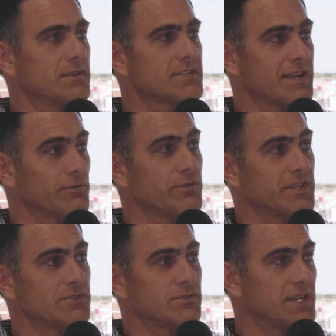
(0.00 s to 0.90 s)
Several
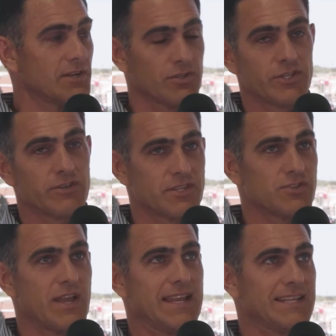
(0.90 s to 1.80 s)
that you said earlier that
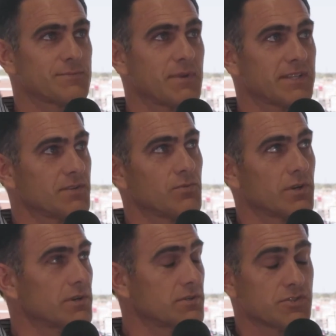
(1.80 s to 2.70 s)
you hadn't expected
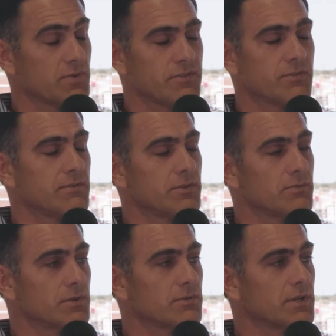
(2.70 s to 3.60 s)
were, just run through a few
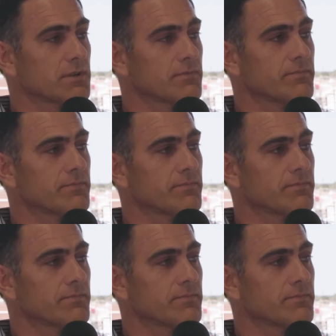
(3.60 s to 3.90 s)
real quick.